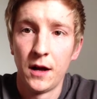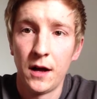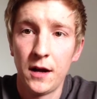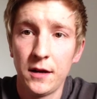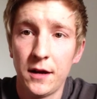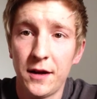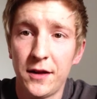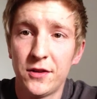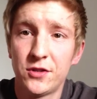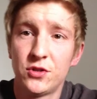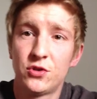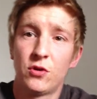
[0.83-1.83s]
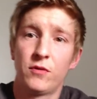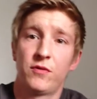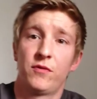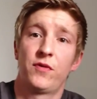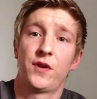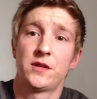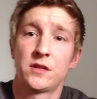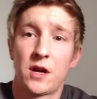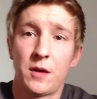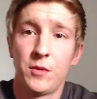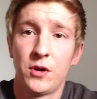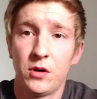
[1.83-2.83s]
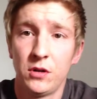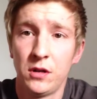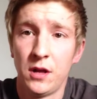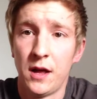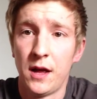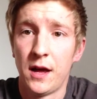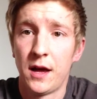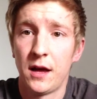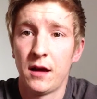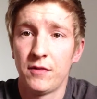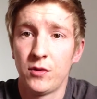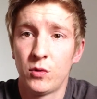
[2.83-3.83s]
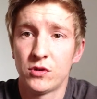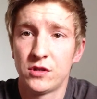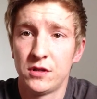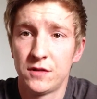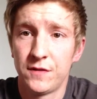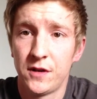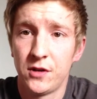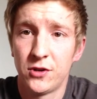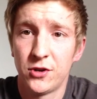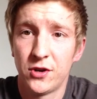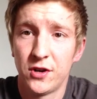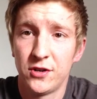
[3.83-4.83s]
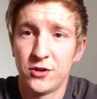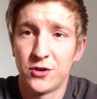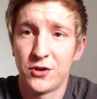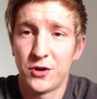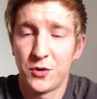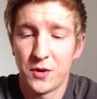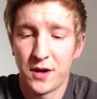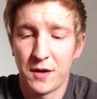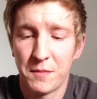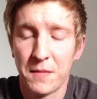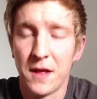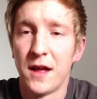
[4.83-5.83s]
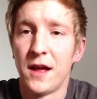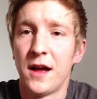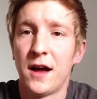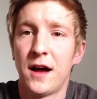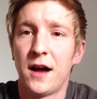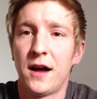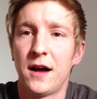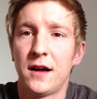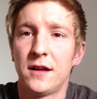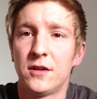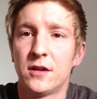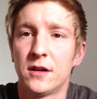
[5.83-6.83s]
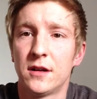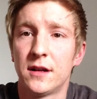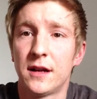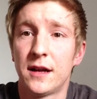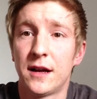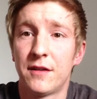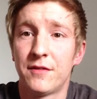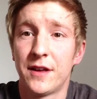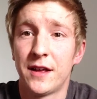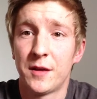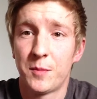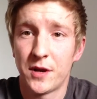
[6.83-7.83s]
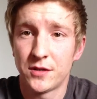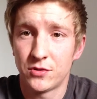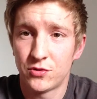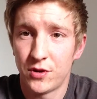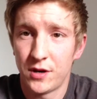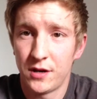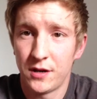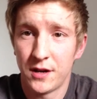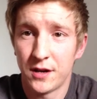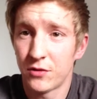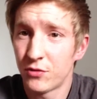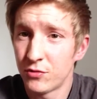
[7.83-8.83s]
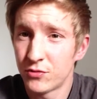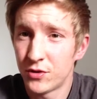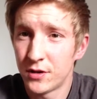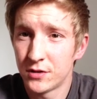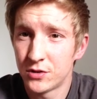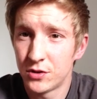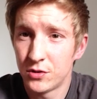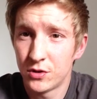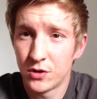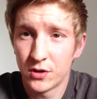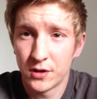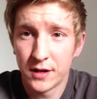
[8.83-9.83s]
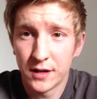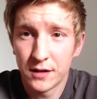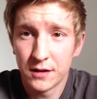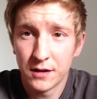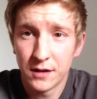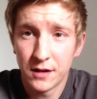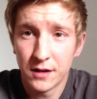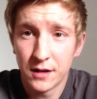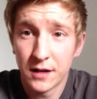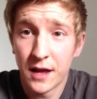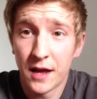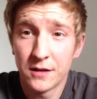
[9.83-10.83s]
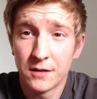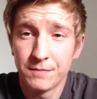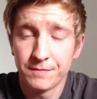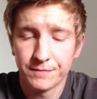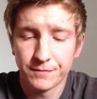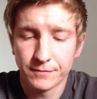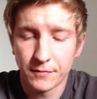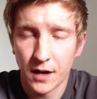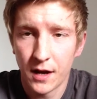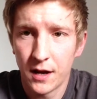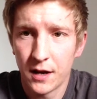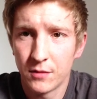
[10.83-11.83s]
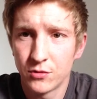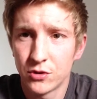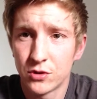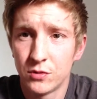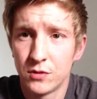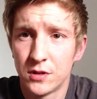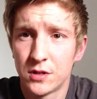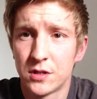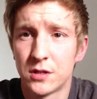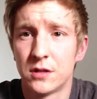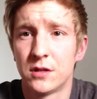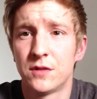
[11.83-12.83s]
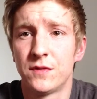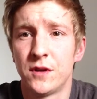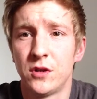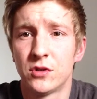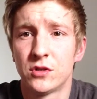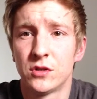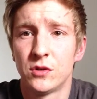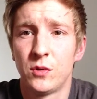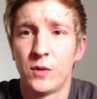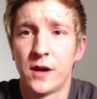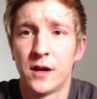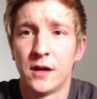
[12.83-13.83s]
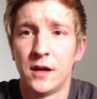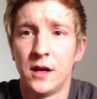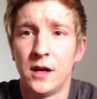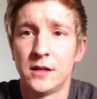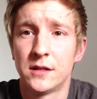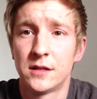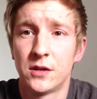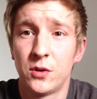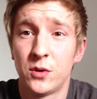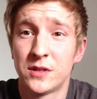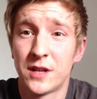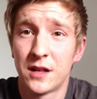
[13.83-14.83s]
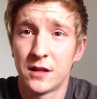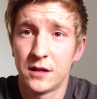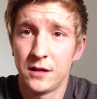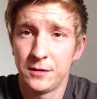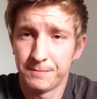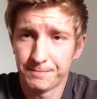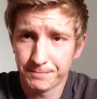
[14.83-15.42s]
Hi, this is John from Fitness Academy Hull. If you're watching this video and you don't know who I am, I have a personal training and group training studio in Heddon, and I'm just doing this video to tell you exactly